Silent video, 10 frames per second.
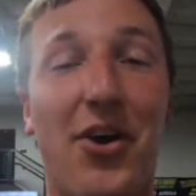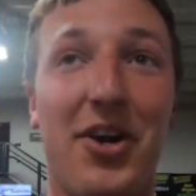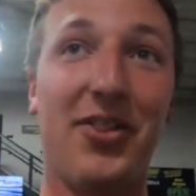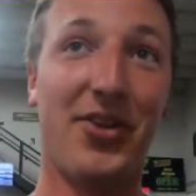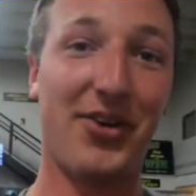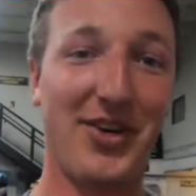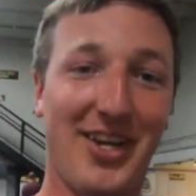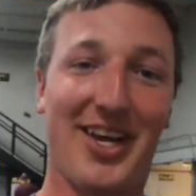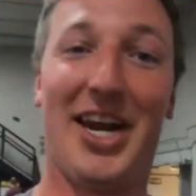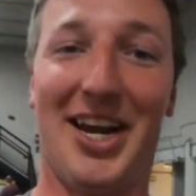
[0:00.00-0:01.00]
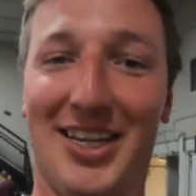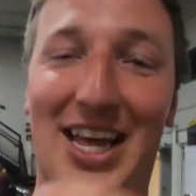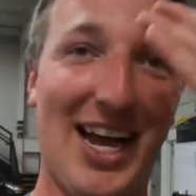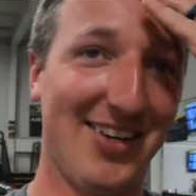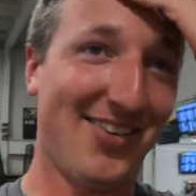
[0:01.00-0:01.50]
started in third, ended in
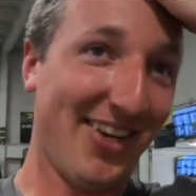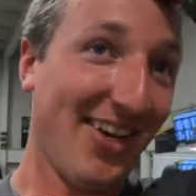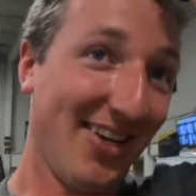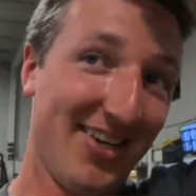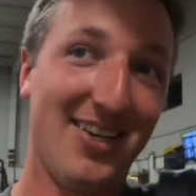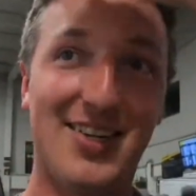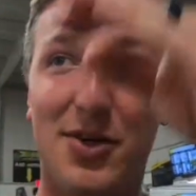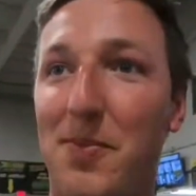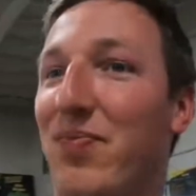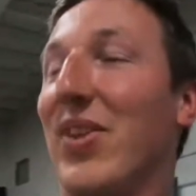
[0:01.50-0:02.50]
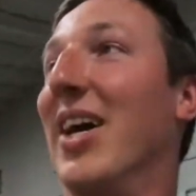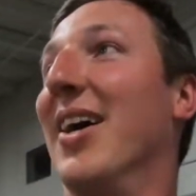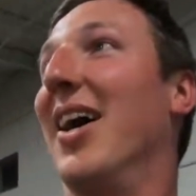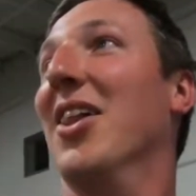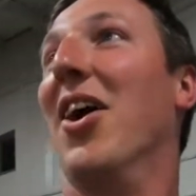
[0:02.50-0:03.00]
last.
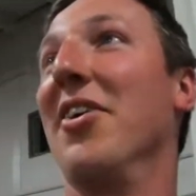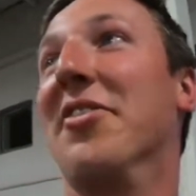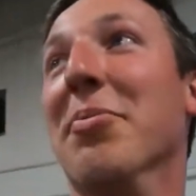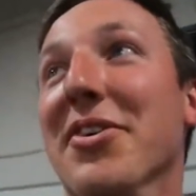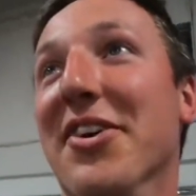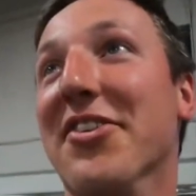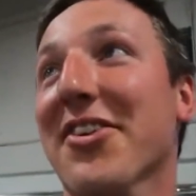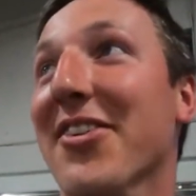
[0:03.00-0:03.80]
I lost some positions